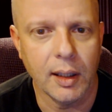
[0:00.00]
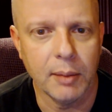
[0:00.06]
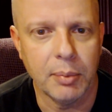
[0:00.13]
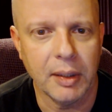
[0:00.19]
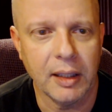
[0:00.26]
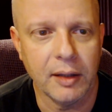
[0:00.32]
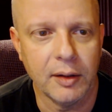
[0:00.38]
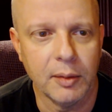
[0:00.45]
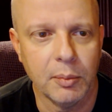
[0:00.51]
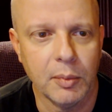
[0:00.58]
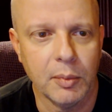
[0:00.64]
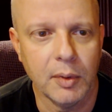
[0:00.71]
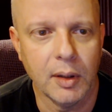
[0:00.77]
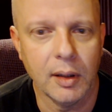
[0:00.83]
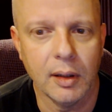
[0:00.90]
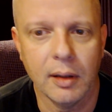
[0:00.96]
I pay
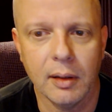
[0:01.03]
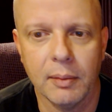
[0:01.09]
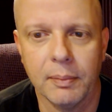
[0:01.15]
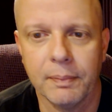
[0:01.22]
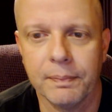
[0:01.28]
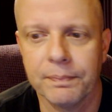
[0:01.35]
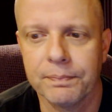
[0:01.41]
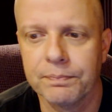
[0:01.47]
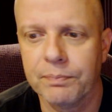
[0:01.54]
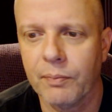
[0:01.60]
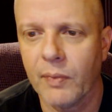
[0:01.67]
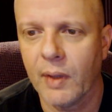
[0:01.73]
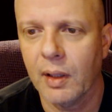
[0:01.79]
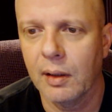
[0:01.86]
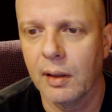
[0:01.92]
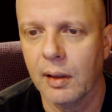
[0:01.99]
them um,
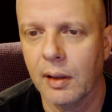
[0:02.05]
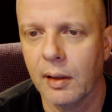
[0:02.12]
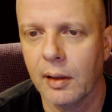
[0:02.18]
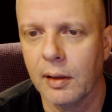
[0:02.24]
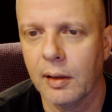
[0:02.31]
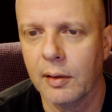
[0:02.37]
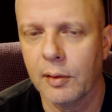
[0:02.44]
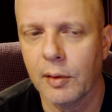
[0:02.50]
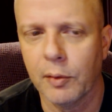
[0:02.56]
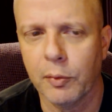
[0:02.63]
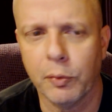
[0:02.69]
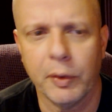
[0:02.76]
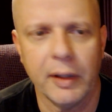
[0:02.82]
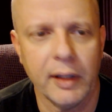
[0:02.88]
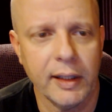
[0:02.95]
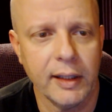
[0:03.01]
uh,
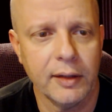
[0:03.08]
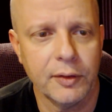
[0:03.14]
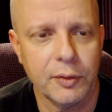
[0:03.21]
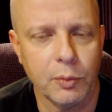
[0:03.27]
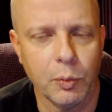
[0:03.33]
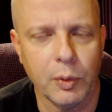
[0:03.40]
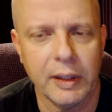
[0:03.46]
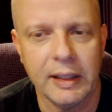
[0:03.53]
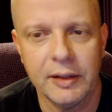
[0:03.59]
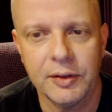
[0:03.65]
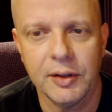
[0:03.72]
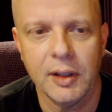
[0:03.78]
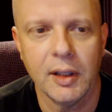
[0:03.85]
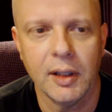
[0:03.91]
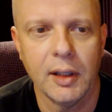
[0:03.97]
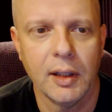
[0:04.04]
freelance rate